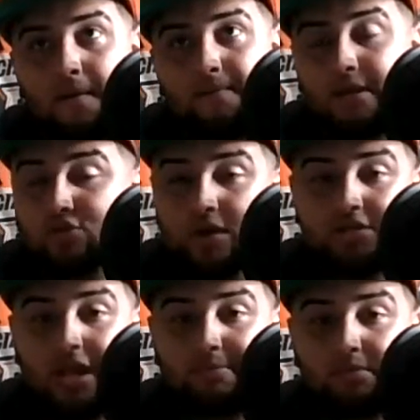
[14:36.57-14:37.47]
They tried to
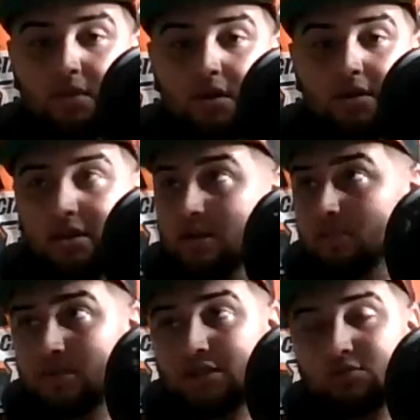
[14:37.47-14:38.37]
stop the run. They
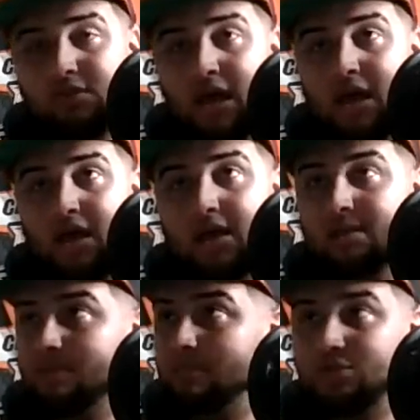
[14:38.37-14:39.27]
couldn't really do that,
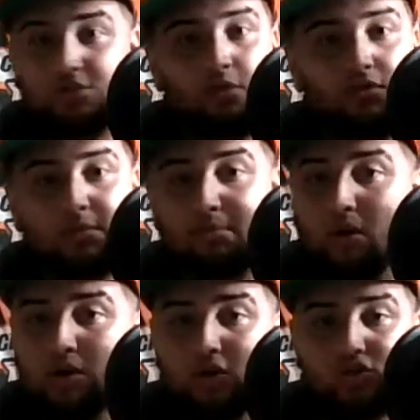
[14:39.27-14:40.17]
and we were just moving the
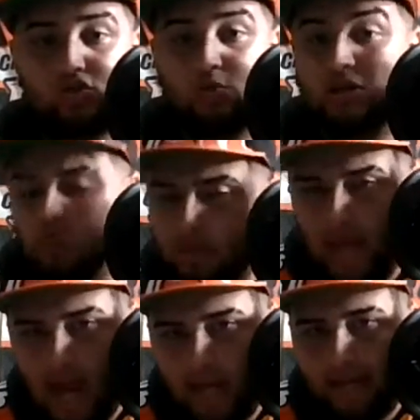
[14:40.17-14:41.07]
ball in all sorts of ways when we
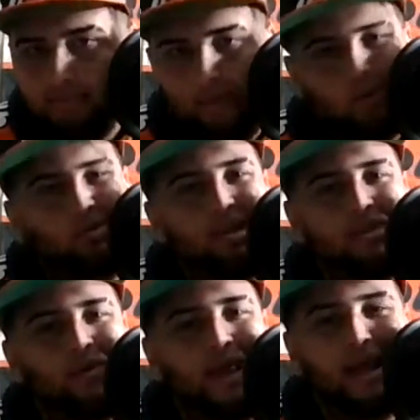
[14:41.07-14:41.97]
had it. Burrow only
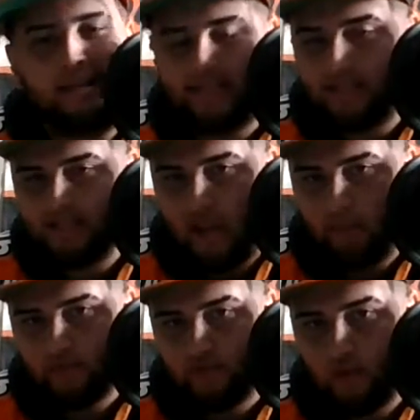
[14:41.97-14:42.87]
threw it 18
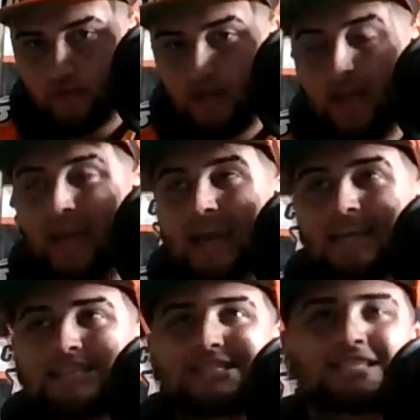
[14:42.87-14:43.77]
times, folks.
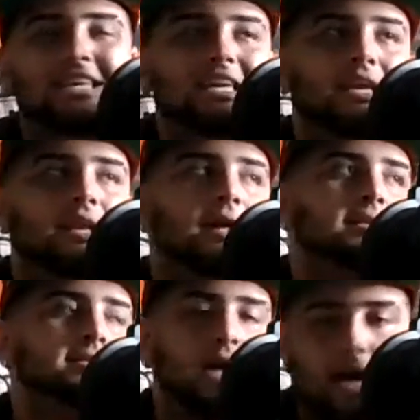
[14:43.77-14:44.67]
18
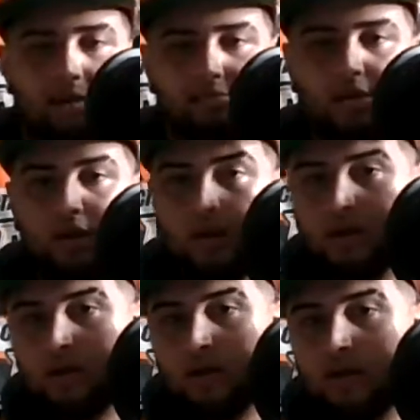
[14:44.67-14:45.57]
times.
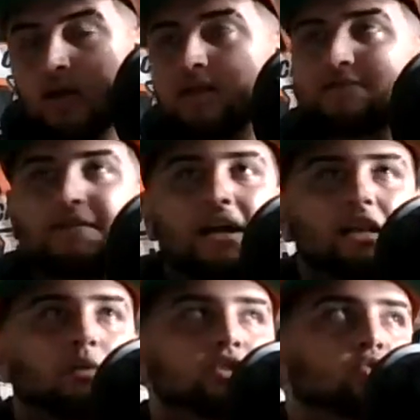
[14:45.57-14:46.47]
The fact
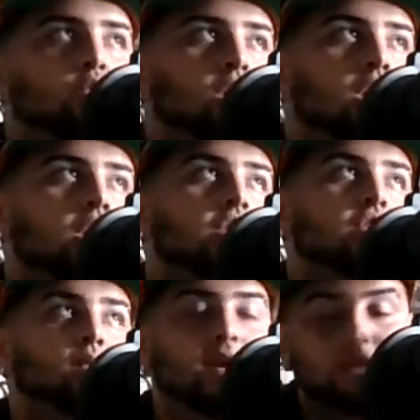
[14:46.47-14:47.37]
that we scored
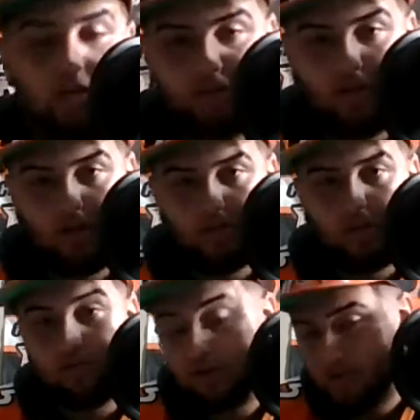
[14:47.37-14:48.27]
3 touchdowns,
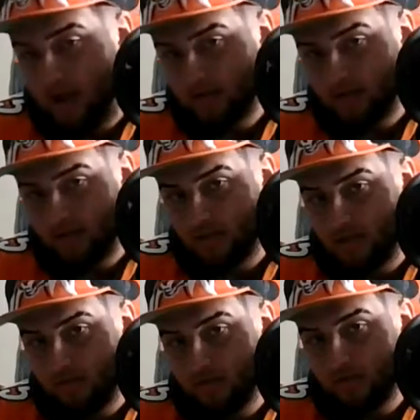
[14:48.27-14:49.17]
3 passing
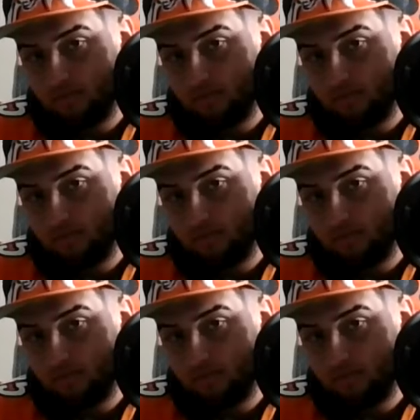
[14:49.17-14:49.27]
touchdowns,